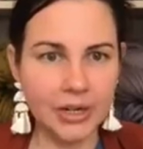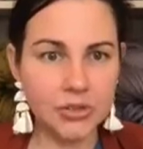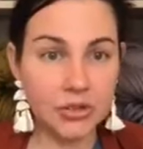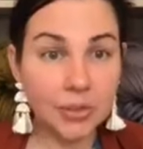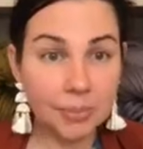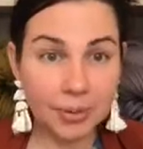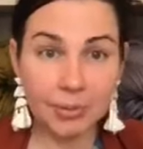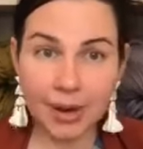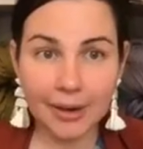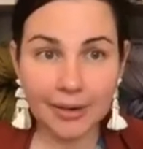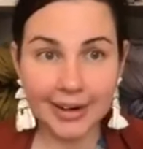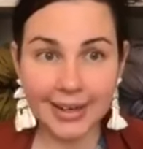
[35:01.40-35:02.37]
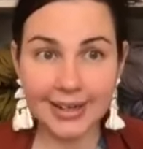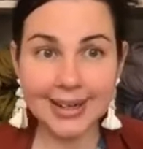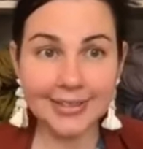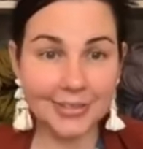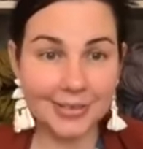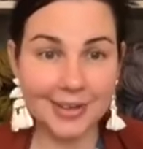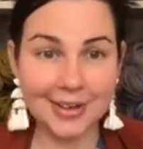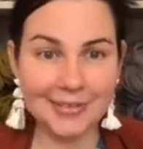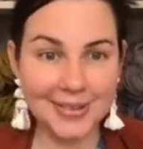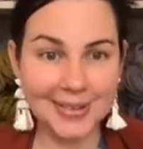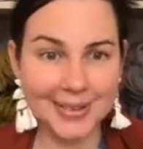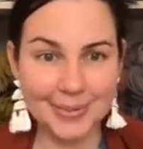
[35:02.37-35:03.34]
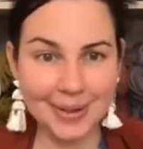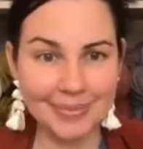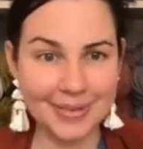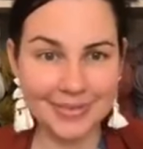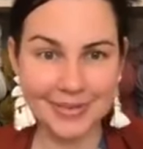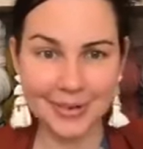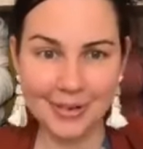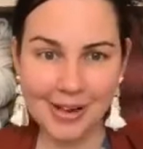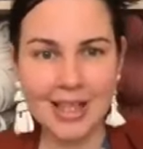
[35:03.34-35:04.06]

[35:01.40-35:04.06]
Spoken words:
don't be worried if you've never used one before,